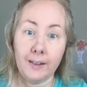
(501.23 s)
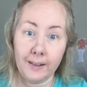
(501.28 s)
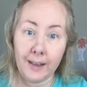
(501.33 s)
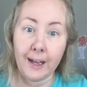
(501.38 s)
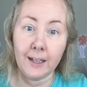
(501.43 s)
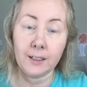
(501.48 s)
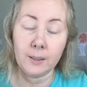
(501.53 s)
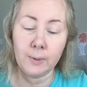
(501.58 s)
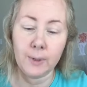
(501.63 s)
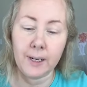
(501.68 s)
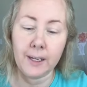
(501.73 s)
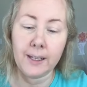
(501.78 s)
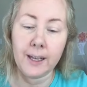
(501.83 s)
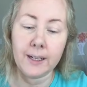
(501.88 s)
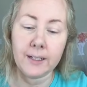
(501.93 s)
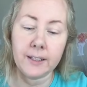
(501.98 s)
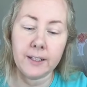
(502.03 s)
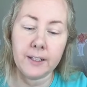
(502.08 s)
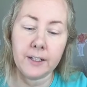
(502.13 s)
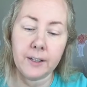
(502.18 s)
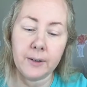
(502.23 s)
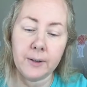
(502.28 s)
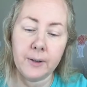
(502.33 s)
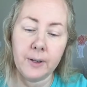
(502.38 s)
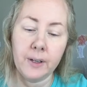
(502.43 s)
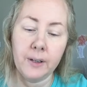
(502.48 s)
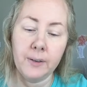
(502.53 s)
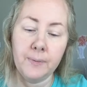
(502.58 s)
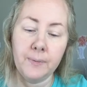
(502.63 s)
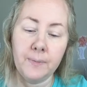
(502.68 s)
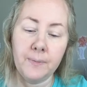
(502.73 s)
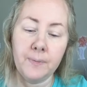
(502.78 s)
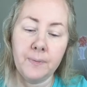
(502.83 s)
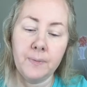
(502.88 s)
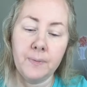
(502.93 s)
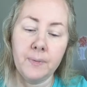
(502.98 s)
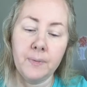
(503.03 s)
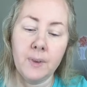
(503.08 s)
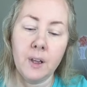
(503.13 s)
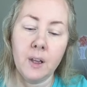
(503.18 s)
That's what I like to do.
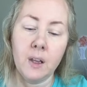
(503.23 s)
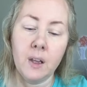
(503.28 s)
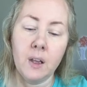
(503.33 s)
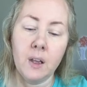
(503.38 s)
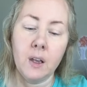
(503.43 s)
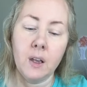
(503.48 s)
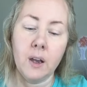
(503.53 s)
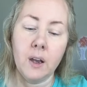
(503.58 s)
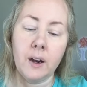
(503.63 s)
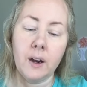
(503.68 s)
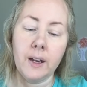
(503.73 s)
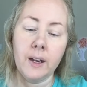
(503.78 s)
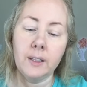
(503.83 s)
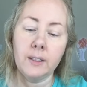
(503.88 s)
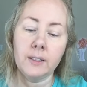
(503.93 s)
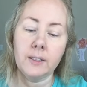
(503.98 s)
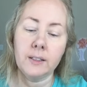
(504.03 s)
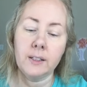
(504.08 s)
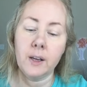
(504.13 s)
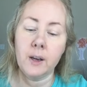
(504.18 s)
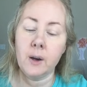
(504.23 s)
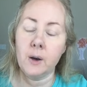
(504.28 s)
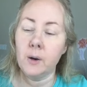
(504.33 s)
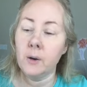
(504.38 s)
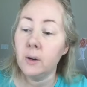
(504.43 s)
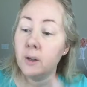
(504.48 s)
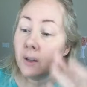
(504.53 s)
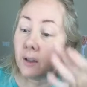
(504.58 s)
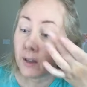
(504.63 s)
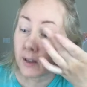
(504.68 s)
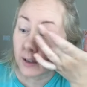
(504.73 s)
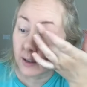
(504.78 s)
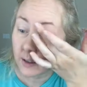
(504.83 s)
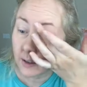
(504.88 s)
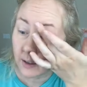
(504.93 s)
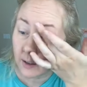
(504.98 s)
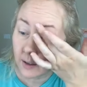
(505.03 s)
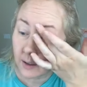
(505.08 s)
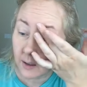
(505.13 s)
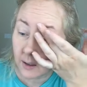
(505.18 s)
All right, so...
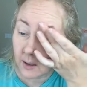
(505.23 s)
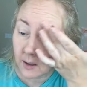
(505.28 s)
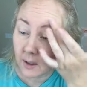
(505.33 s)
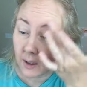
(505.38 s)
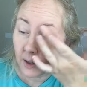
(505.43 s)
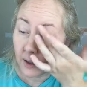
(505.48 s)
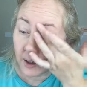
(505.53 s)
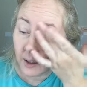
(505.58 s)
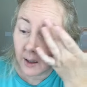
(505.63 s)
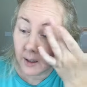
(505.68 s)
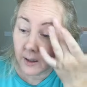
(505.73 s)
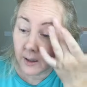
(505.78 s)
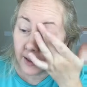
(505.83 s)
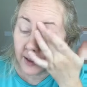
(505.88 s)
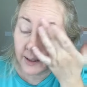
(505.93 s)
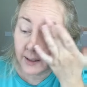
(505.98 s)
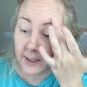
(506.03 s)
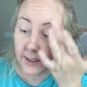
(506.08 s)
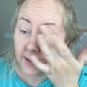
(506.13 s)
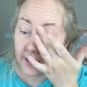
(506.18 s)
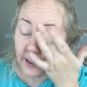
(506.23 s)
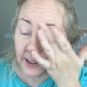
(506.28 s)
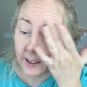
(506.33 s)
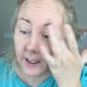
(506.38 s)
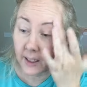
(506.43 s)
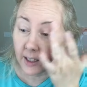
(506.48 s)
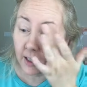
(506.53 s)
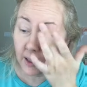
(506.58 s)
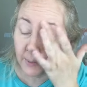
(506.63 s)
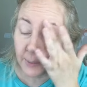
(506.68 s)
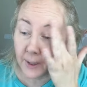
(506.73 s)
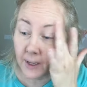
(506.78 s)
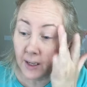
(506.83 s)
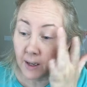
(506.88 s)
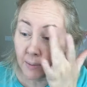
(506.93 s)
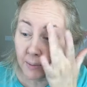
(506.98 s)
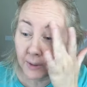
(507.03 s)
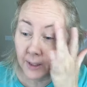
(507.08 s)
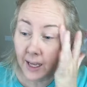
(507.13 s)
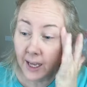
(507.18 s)
this is going to keep it
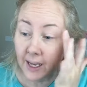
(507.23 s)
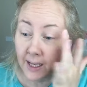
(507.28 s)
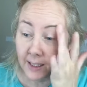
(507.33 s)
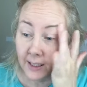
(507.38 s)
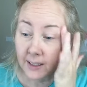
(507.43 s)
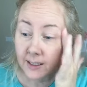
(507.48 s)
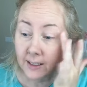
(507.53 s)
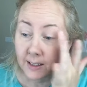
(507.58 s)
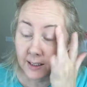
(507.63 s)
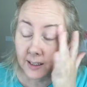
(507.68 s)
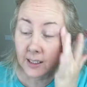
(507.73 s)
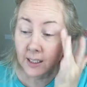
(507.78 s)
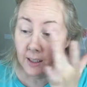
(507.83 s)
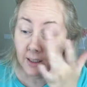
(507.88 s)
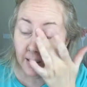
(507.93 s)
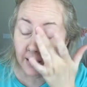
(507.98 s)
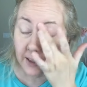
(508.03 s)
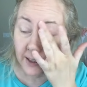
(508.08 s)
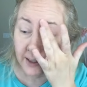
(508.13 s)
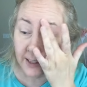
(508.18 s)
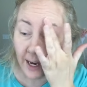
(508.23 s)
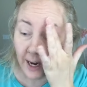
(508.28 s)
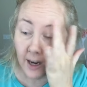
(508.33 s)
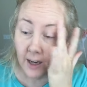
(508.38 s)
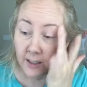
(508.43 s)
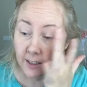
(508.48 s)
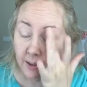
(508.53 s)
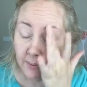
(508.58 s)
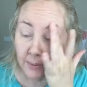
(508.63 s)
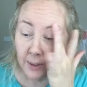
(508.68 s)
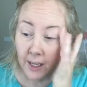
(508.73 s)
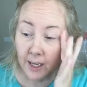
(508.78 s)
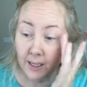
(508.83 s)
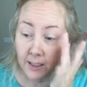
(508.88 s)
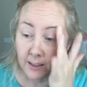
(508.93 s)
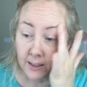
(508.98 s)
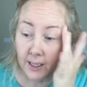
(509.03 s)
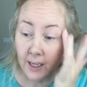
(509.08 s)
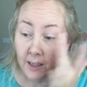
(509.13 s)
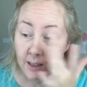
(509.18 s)
in place, these hairs in
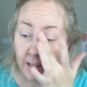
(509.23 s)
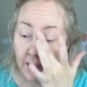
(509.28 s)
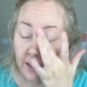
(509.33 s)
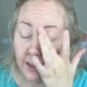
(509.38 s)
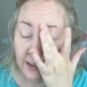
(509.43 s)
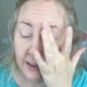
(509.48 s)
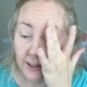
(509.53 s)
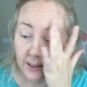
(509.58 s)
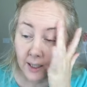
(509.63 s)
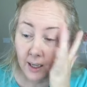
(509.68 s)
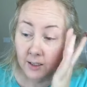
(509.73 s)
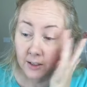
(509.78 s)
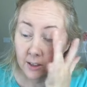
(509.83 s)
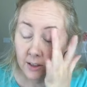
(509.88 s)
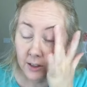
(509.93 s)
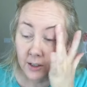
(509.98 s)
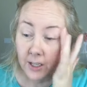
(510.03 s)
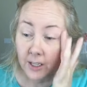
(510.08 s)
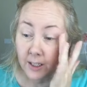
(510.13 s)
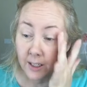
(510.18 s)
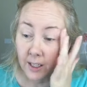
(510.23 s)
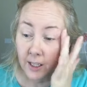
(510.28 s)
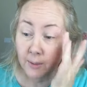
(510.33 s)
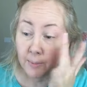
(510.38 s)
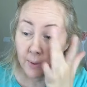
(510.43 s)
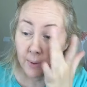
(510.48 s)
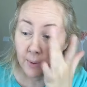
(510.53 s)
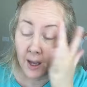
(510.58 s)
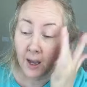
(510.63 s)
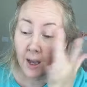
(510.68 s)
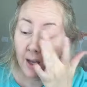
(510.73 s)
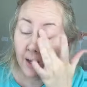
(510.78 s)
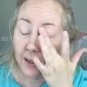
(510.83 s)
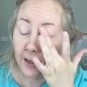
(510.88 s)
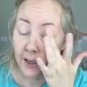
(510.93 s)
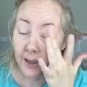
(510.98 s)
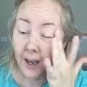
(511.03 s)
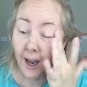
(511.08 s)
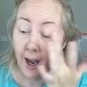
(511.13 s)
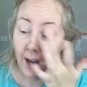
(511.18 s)
place, and then this is also going to keep
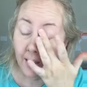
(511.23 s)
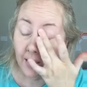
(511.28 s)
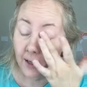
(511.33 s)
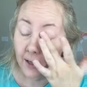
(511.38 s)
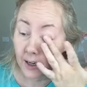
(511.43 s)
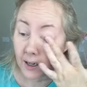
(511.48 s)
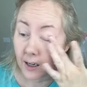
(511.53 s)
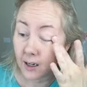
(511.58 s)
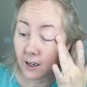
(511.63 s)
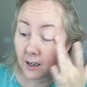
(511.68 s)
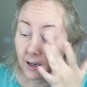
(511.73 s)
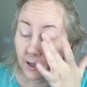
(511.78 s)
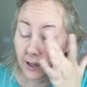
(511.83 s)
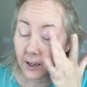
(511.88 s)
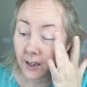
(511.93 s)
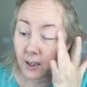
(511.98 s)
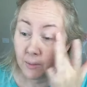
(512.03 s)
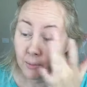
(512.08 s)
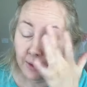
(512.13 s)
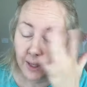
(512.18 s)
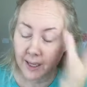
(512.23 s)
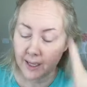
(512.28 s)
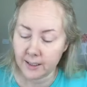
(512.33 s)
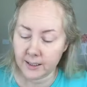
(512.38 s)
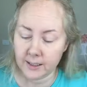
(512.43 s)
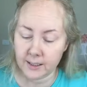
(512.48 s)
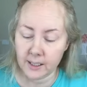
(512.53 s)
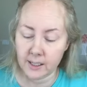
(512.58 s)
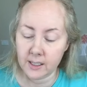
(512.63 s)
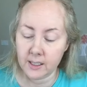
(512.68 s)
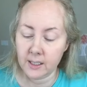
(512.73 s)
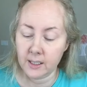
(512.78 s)
the color in place.